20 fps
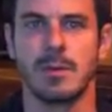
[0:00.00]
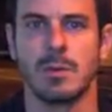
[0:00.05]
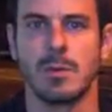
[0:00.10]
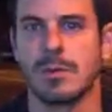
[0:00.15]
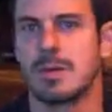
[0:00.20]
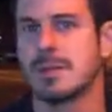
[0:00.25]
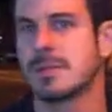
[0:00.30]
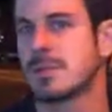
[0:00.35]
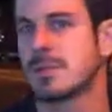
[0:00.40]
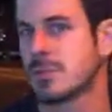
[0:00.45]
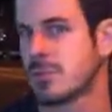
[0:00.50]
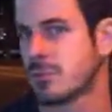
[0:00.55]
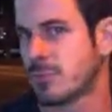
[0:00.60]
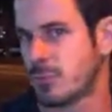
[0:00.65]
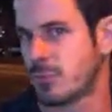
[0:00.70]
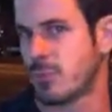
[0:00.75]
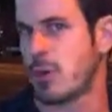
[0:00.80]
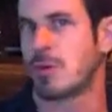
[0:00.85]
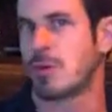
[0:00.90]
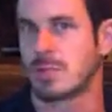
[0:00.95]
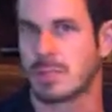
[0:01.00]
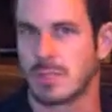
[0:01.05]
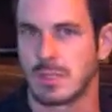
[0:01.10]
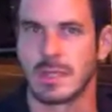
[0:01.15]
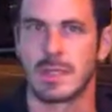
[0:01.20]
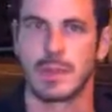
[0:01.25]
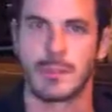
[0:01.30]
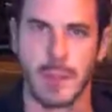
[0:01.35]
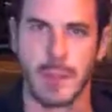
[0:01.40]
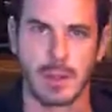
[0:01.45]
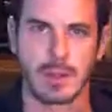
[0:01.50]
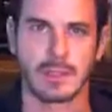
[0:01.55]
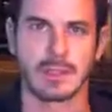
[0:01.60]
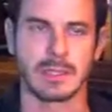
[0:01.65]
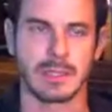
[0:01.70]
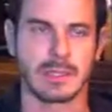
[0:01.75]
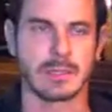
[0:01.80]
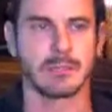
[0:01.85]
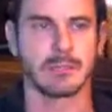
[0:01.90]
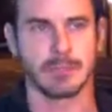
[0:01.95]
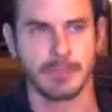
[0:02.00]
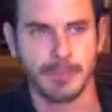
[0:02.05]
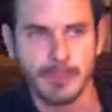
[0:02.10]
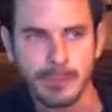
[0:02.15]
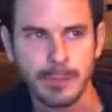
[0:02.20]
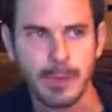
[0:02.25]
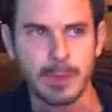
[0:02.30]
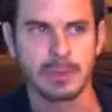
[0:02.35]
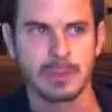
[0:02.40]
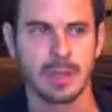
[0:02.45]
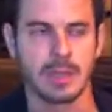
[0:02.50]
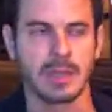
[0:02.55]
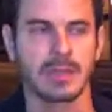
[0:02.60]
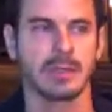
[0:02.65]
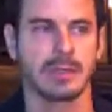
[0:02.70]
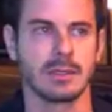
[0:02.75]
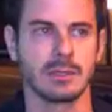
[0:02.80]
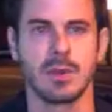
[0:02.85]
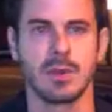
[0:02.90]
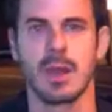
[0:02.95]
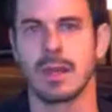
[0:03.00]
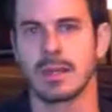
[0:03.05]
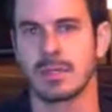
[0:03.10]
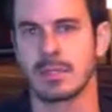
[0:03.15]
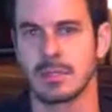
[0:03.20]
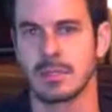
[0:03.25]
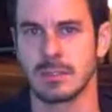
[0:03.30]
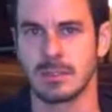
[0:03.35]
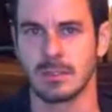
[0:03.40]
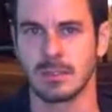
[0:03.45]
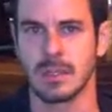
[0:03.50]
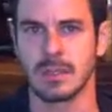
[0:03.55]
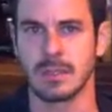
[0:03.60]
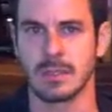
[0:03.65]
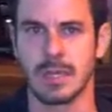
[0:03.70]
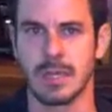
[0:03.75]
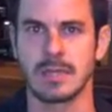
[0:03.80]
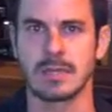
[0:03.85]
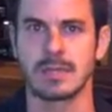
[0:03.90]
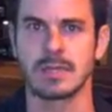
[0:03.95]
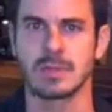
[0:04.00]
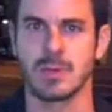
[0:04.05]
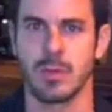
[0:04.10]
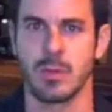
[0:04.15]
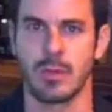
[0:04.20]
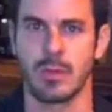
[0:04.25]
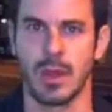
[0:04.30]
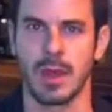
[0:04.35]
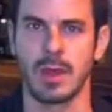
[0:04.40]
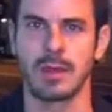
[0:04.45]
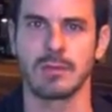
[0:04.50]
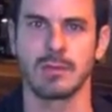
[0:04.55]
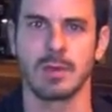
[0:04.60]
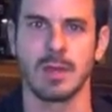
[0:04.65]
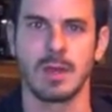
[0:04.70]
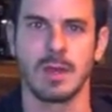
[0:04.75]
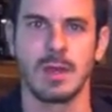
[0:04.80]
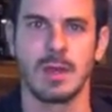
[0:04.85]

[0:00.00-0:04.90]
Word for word: with his throat slit, apparently, most likely trying to then end his own life.